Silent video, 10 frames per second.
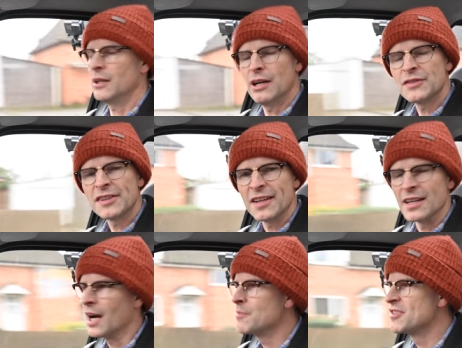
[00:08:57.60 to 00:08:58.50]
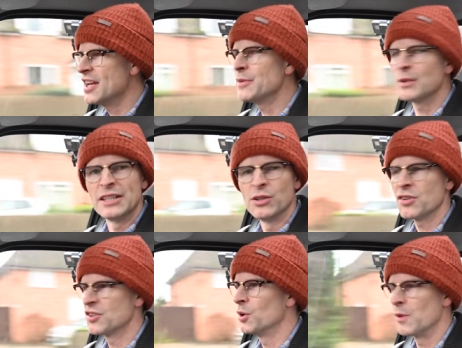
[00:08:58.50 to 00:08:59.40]
have to say, I'm genuinely
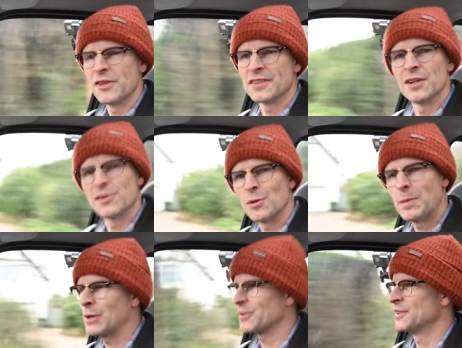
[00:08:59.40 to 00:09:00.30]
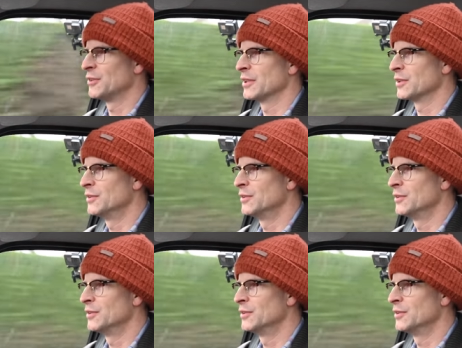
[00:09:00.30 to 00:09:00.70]
not sure whether this car's got power steering or